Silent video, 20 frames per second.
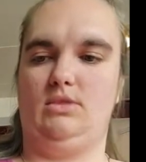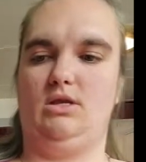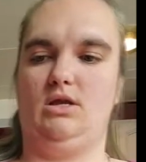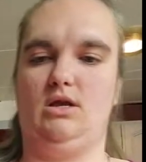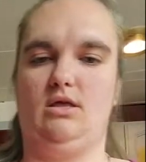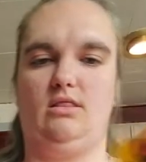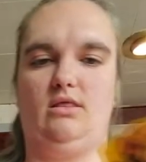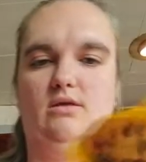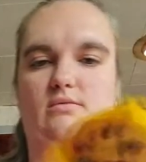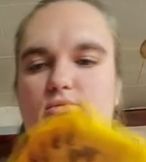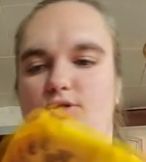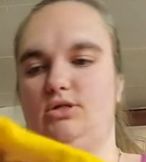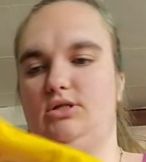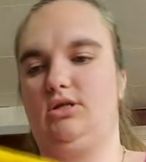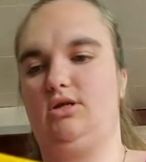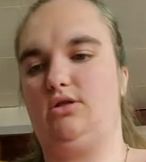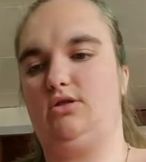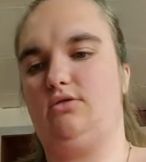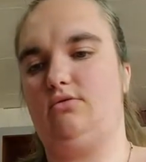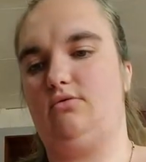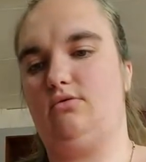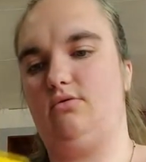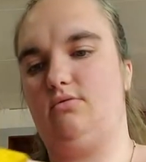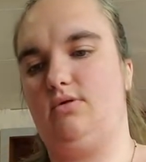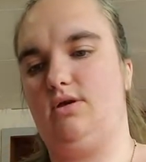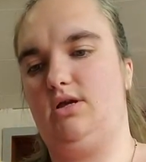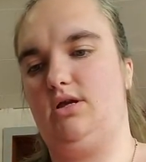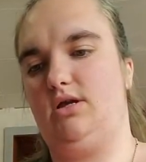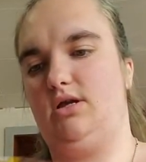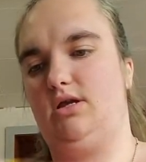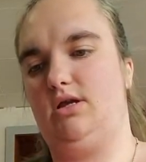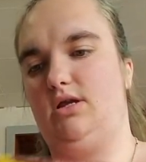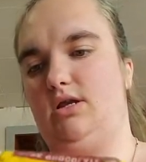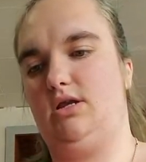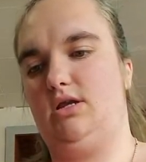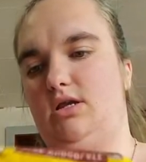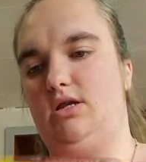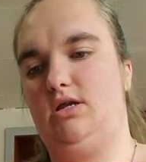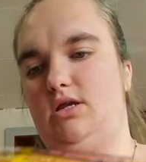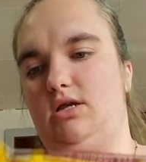And I'm just going to throw in
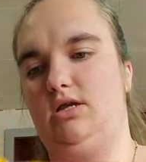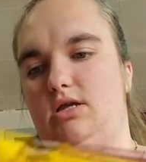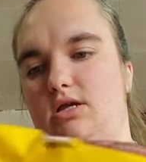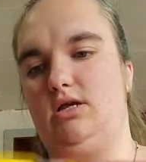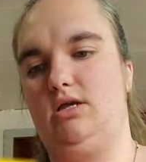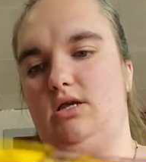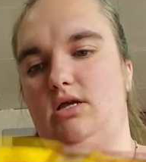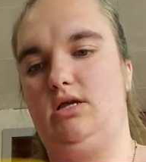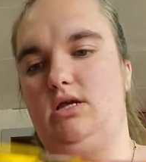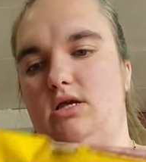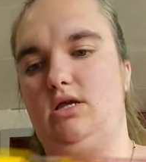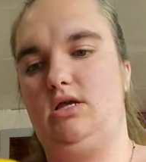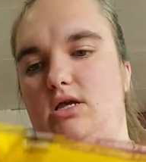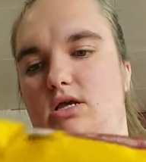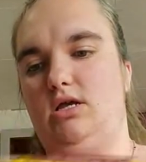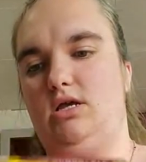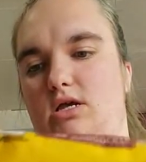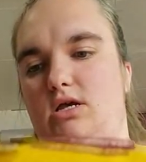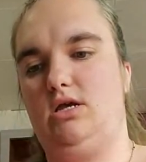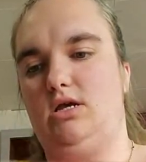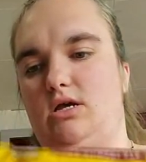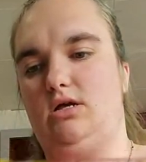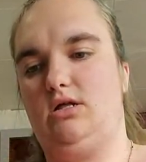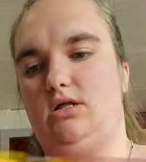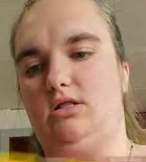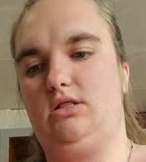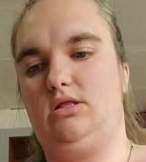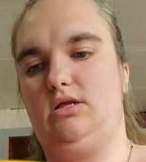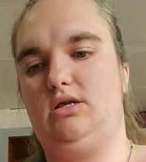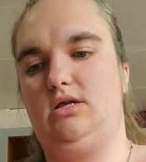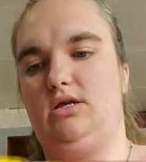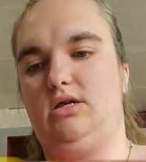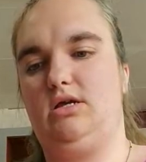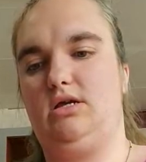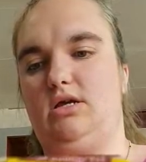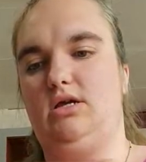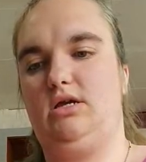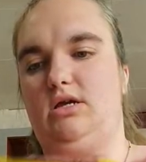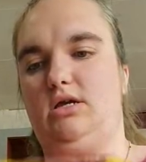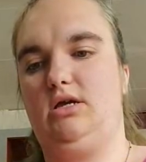a
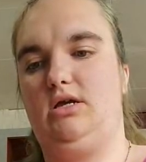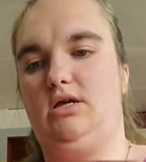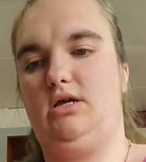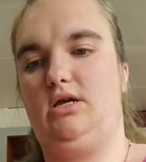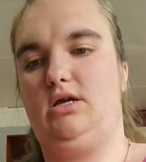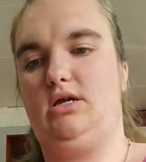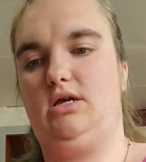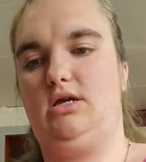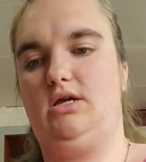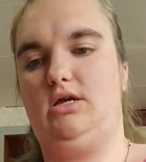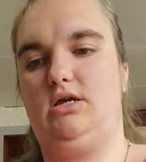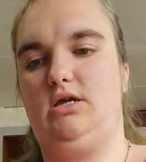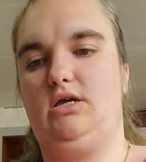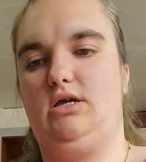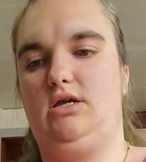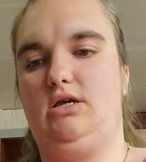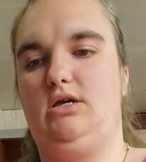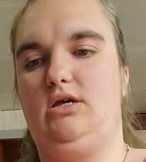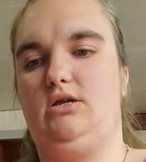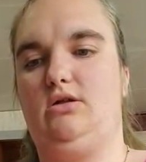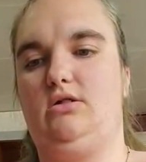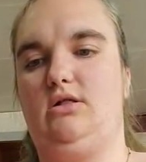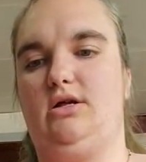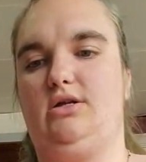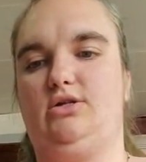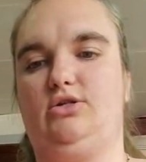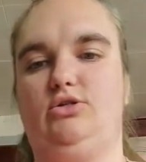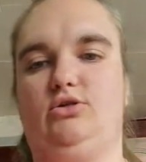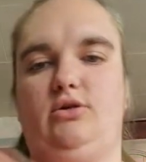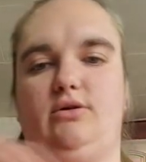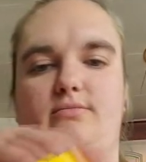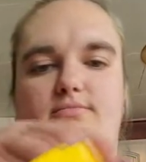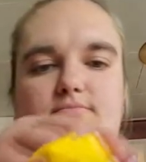little extra.